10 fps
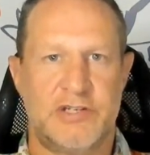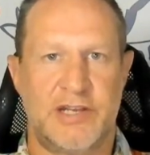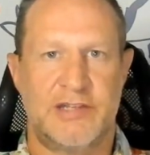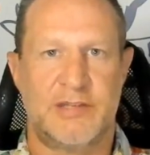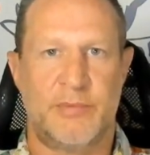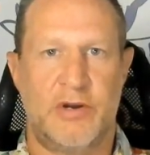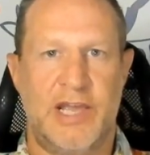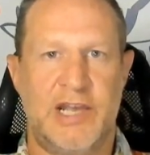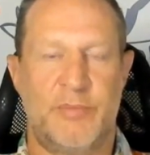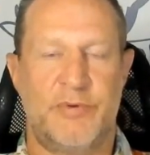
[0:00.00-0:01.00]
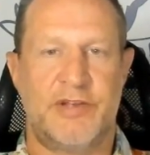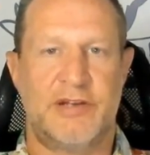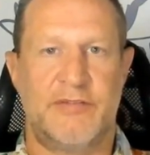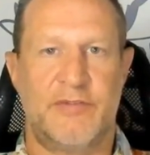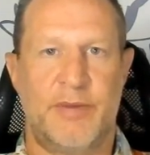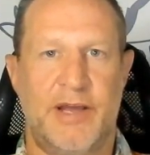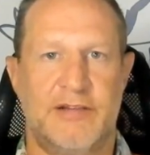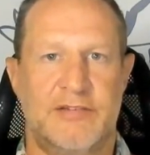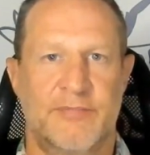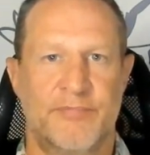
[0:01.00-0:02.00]
gets about 80% of the
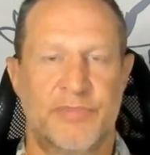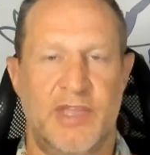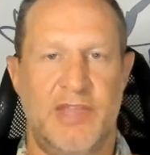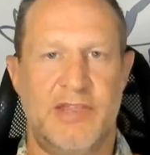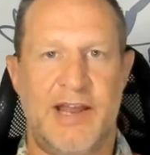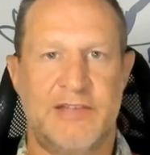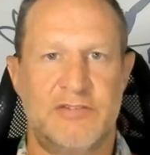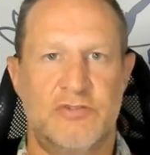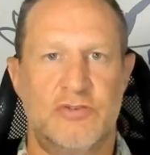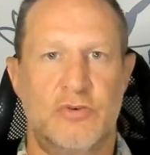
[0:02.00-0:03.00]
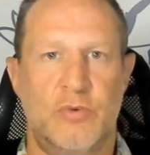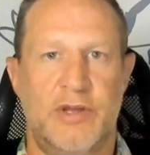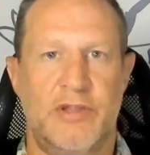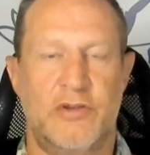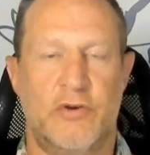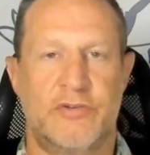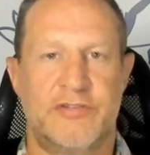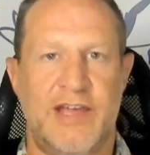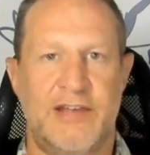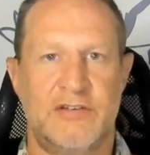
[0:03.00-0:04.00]
bites. And that has to do with your
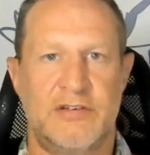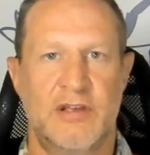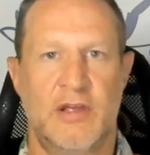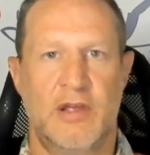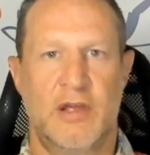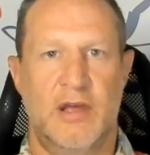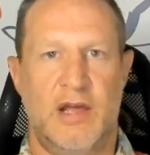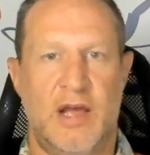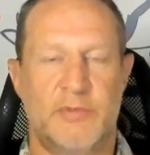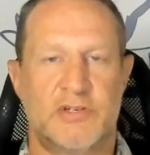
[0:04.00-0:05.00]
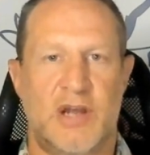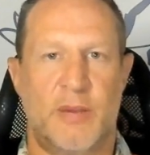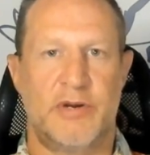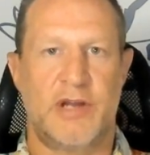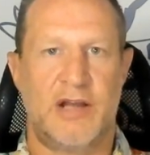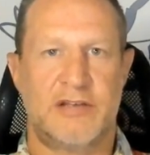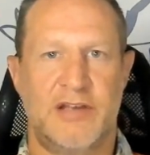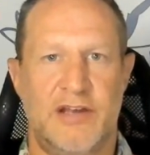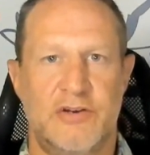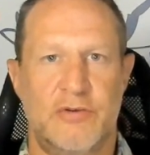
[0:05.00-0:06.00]
scent, how much carbon
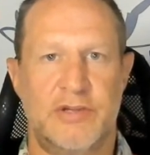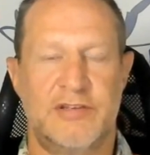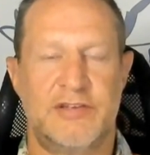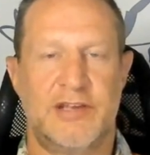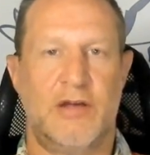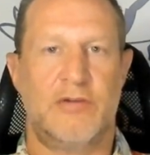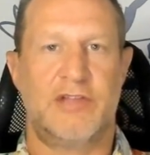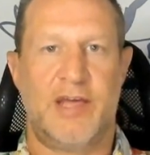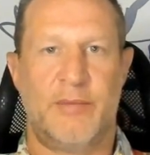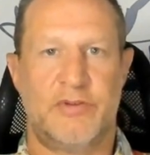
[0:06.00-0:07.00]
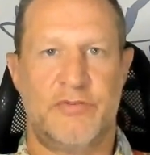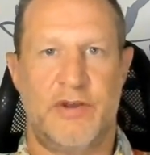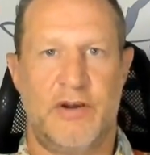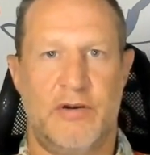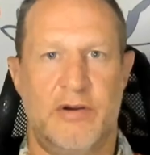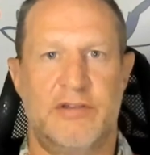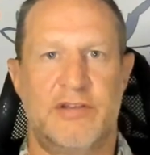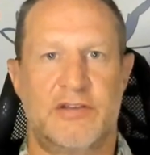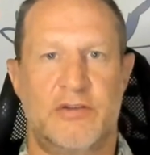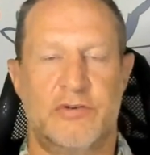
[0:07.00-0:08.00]
dioxide you're releasing out into the atmosphere.
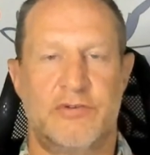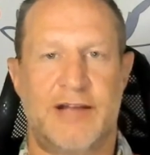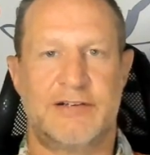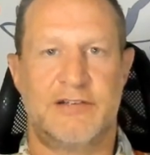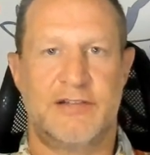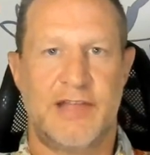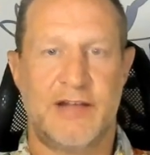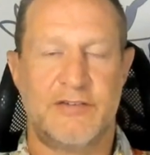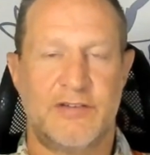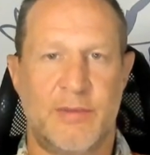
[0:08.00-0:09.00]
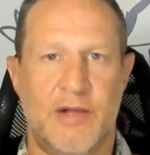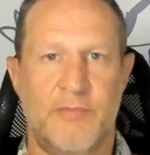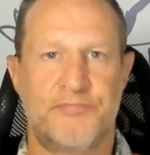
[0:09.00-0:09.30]
Insects are attracted to that somehow.